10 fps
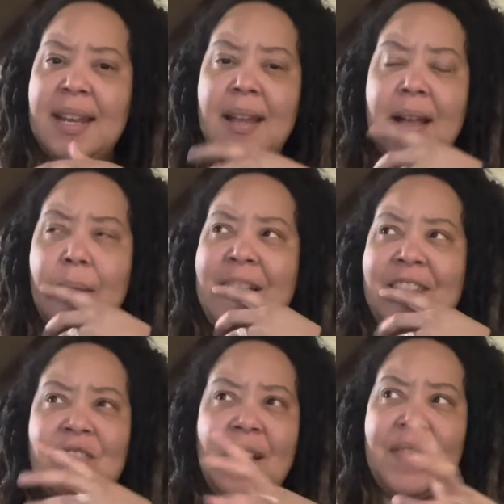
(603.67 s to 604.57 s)

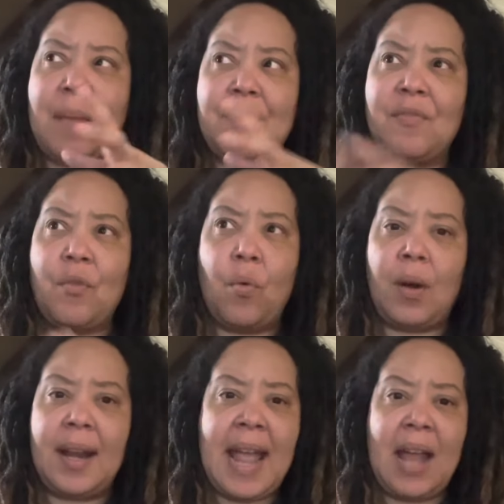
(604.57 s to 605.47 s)
I've done that
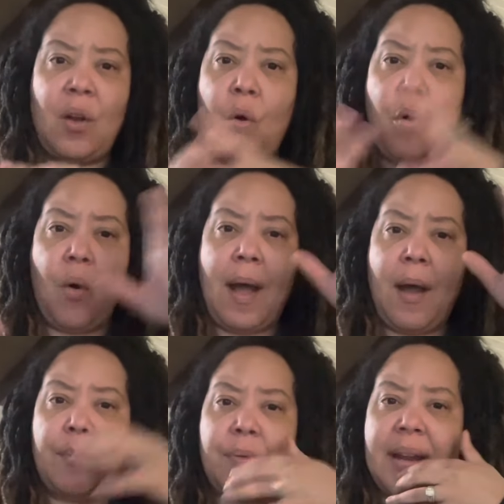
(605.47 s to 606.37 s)
before and had a whole
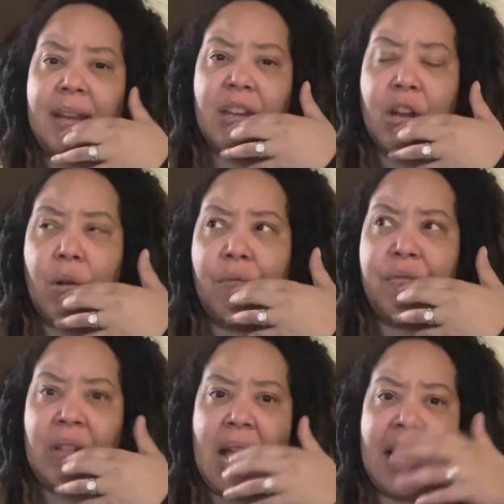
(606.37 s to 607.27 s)
outbreak,
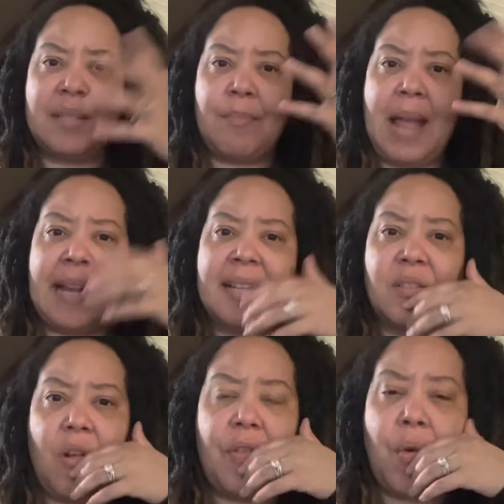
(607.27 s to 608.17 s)
flies,
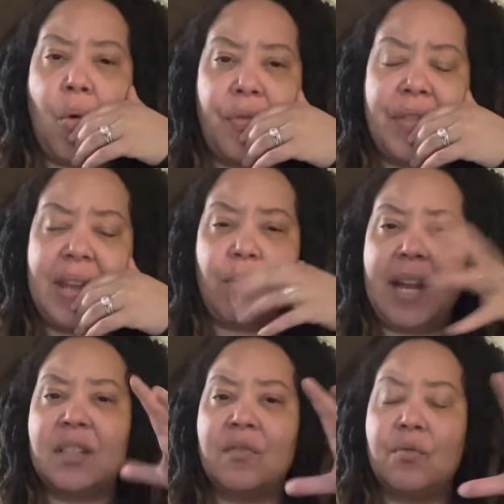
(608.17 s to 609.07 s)
maggots, the whole thing,
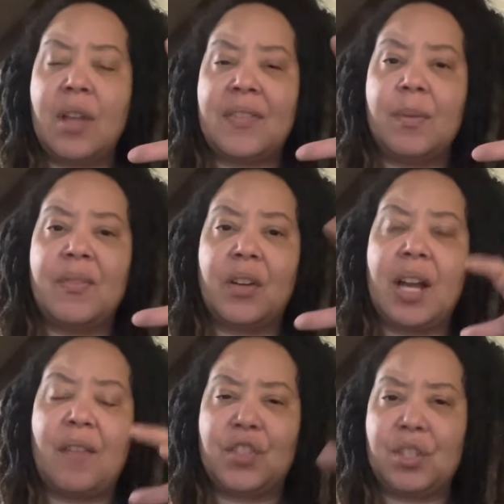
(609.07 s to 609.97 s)
right? You have to be very
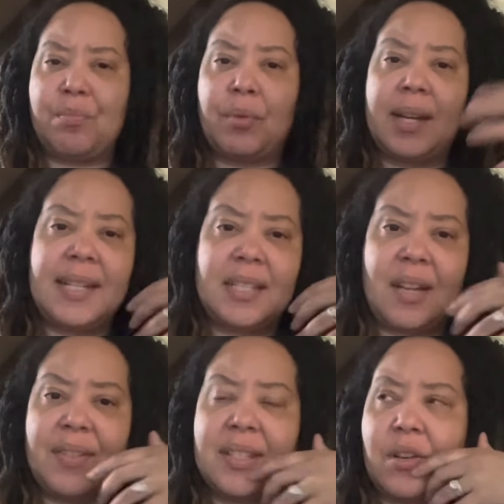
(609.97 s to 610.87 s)
careful just bringing
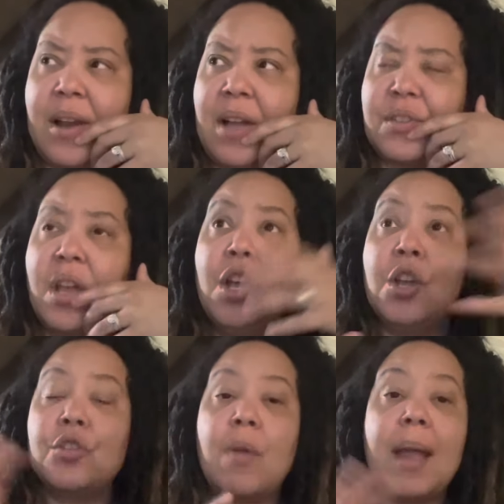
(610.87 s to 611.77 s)
stuff inside your house.
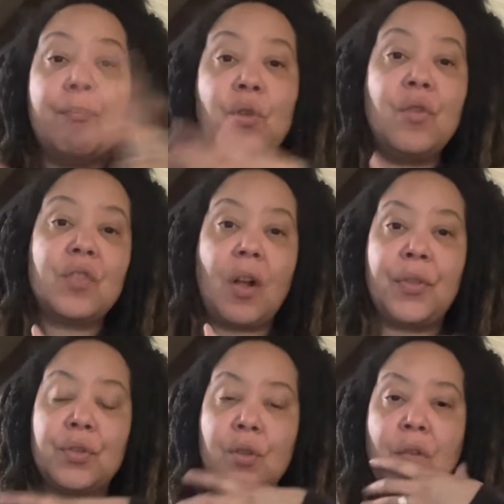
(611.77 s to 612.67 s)
So I moved all
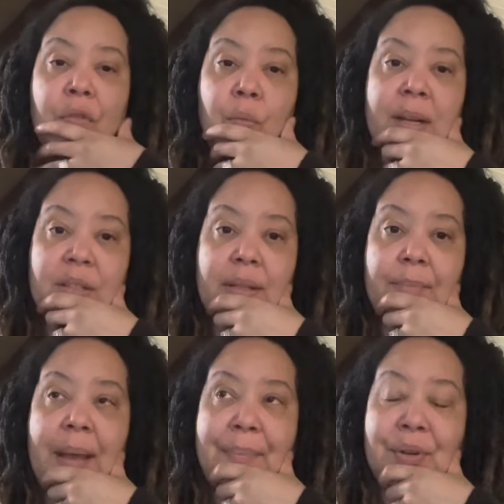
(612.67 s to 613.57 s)
those
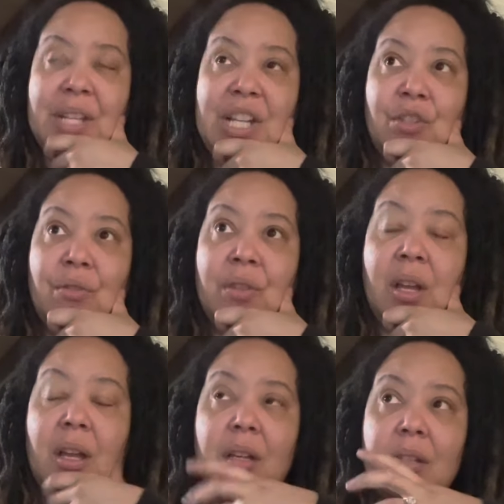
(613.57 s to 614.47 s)
overwintering peppers into
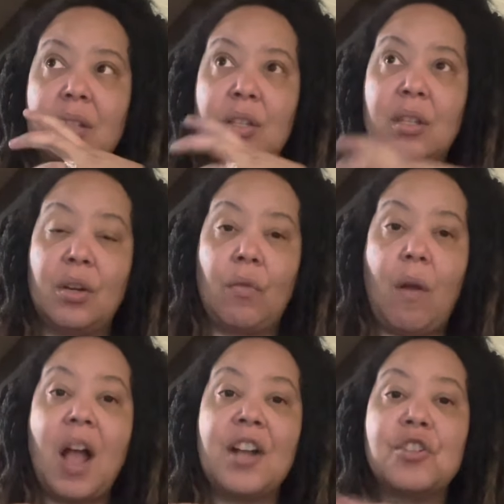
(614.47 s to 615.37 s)
the
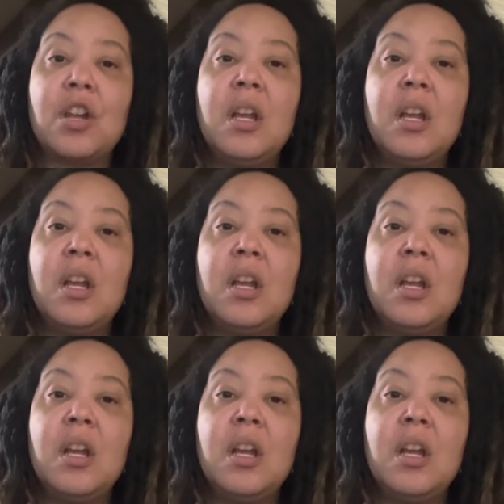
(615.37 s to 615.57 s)
garage.